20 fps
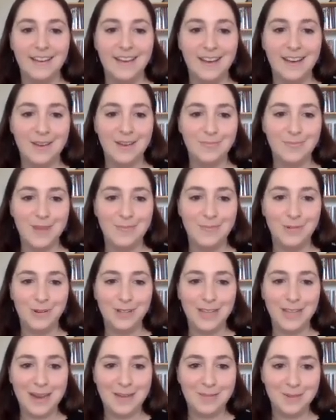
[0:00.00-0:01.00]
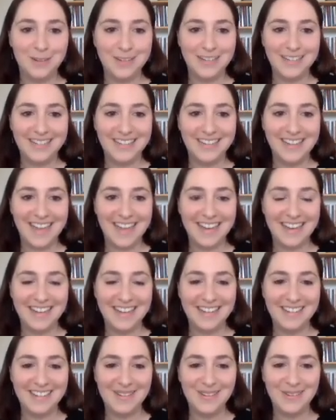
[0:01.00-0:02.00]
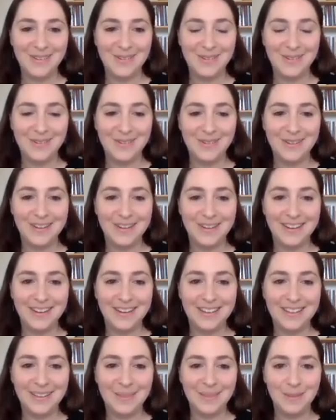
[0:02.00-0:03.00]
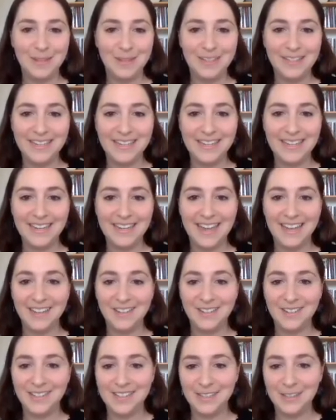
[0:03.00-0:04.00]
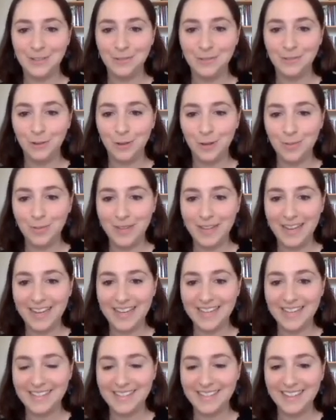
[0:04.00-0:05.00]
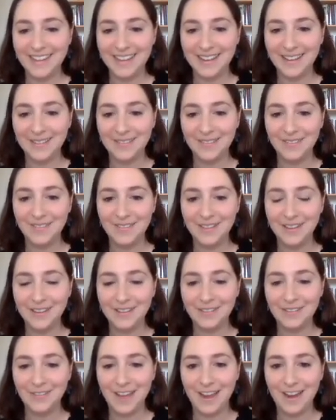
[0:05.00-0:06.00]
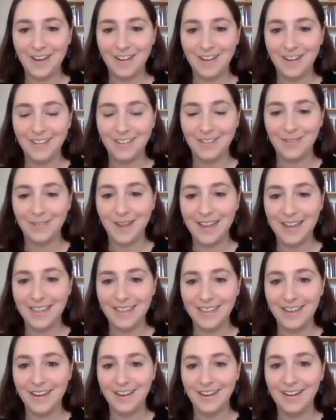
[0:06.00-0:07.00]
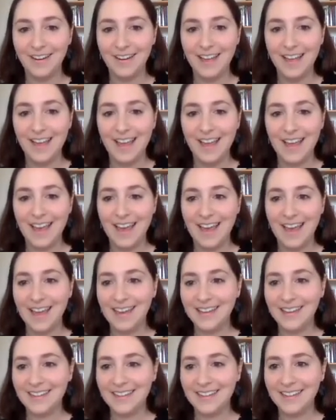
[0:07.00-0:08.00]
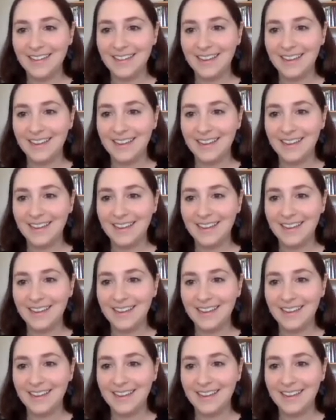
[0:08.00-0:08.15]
um, people clamoring to get into uh, the building, and you're seeing the floor plans of the fair on the right there. And